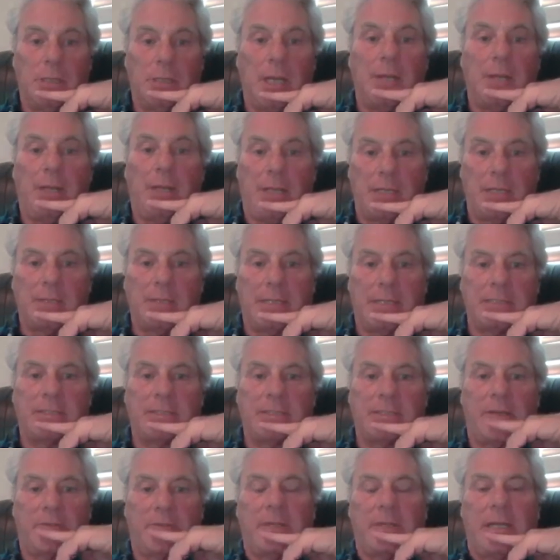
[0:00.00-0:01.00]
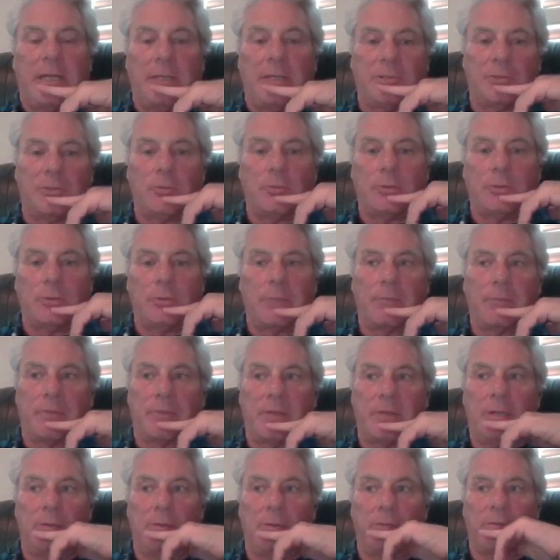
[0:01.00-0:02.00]
and they test it out and do it
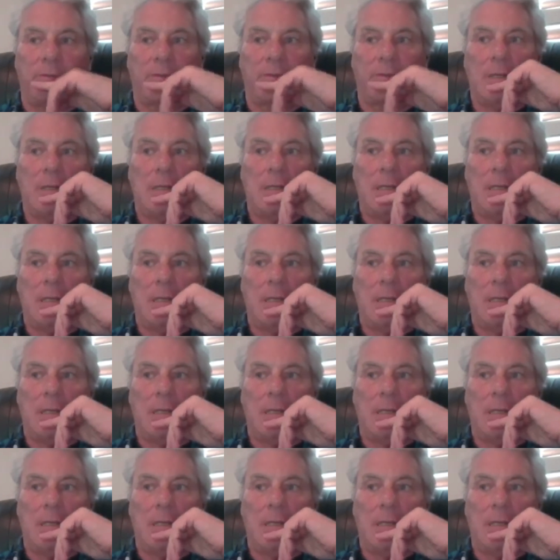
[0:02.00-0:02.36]
themselves.